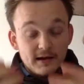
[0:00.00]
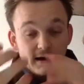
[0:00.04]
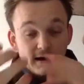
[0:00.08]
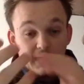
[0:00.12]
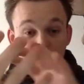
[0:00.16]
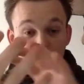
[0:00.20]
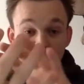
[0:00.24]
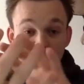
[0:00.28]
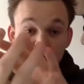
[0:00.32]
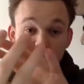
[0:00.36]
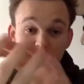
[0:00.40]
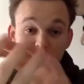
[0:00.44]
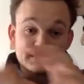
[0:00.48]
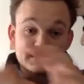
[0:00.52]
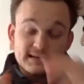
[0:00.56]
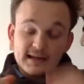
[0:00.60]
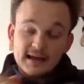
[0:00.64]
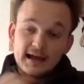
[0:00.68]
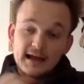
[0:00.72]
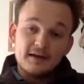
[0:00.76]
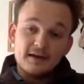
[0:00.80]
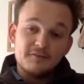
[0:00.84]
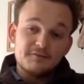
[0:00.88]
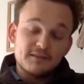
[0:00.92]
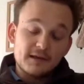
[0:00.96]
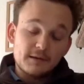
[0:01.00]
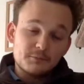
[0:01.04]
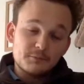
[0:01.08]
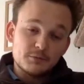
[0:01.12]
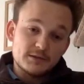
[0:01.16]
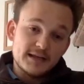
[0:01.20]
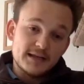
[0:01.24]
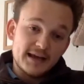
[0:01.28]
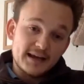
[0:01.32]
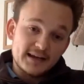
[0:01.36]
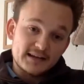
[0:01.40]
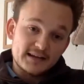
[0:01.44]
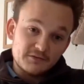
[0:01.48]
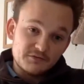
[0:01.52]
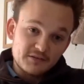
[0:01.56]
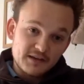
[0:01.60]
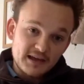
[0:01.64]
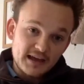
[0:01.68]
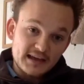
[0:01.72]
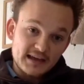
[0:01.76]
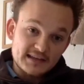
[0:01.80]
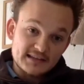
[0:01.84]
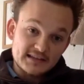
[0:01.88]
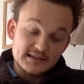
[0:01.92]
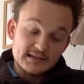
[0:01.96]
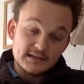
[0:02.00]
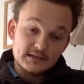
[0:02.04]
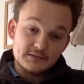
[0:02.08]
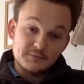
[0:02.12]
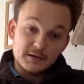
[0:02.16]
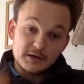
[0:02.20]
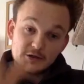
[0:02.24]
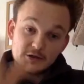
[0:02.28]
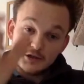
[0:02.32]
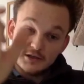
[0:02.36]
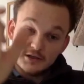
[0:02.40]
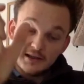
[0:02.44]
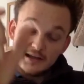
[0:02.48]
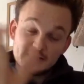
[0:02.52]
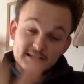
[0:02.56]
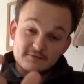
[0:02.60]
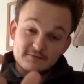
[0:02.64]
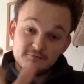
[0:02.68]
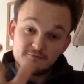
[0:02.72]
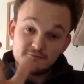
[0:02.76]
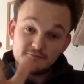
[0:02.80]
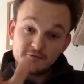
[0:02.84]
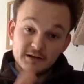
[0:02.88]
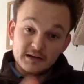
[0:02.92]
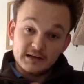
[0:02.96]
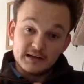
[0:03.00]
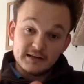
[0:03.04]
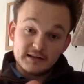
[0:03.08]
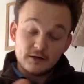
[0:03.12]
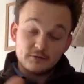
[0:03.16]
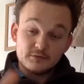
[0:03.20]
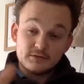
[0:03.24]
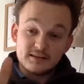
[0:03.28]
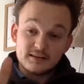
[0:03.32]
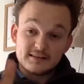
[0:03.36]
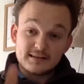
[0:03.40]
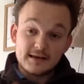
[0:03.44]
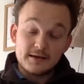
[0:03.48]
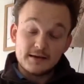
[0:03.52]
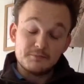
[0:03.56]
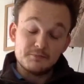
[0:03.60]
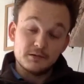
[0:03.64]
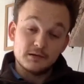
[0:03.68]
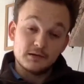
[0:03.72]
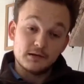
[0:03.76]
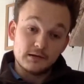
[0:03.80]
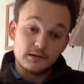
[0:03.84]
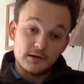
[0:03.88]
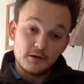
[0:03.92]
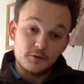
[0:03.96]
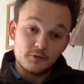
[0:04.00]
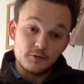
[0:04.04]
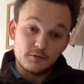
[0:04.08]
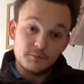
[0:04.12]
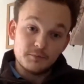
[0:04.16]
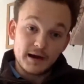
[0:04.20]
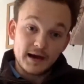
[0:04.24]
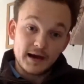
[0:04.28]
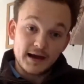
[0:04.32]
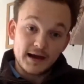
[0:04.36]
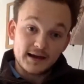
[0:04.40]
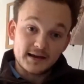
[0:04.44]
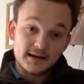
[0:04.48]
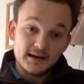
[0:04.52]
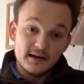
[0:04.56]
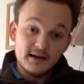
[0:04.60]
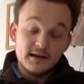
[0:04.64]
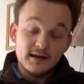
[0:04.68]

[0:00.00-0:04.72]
and it doesn't have that protective casing as much, and that's really down the tip of the lower back,